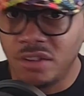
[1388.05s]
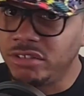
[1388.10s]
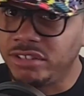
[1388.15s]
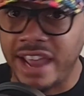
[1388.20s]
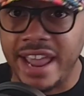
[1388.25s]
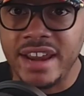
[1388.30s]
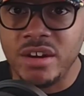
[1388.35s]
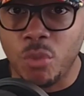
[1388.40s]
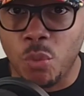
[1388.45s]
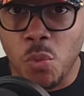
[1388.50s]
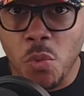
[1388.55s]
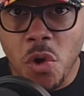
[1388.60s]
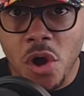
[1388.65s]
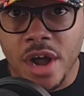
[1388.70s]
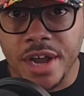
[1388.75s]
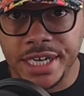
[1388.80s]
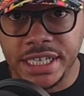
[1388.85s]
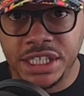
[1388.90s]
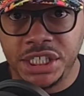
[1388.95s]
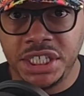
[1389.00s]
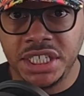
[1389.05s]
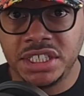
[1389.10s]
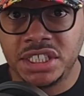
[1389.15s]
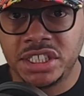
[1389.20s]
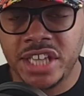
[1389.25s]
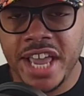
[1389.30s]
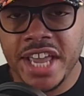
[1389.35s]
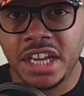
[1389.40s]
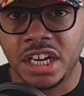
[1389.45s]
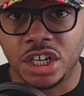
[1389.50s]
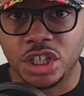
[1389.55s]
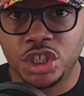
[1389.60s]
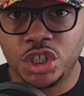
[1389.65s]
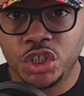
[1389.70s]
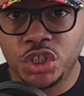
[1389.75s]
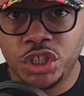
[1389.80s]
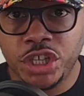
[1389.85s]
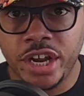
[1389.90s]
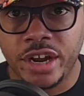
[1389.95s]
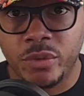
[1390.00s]
Date one, she's taking a
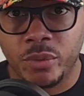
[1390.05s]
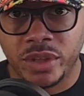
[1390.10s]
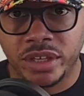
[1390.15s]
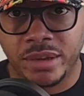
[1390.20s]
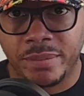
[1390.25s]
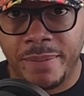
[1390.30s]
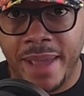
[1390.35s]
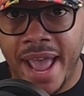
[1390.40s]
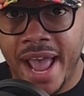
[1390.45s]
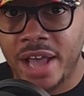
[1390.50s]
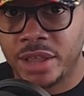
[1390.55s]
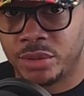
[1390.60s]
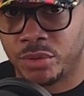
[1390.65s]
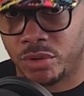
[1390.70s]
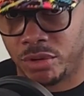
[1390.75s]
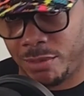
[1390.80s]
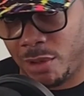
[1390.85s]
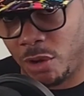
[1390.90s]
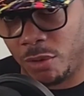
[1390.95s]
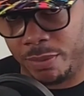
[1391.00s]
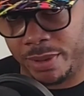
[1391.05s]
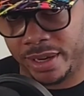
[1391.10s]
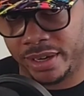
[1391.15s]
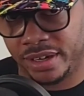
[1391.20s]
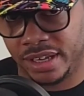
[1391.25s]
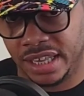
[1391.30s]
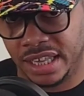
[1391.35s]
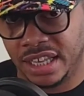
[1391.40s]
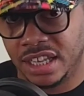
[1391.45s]
shit with the bathroom open.